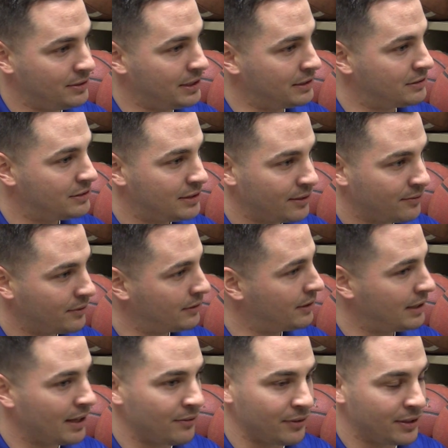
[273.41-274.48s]
teach
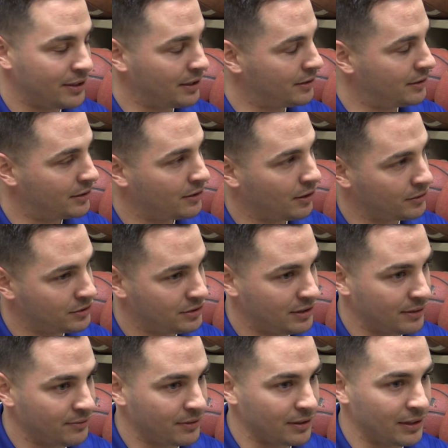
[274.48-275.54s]
differently, every kid you coach
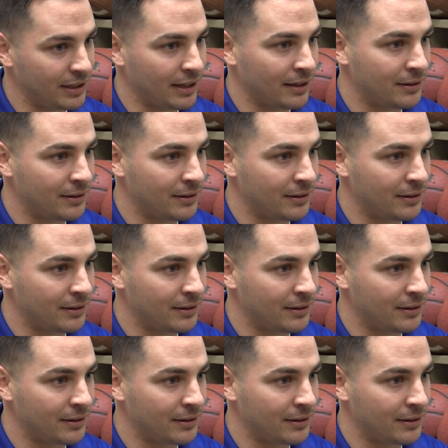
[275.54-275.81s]
differently.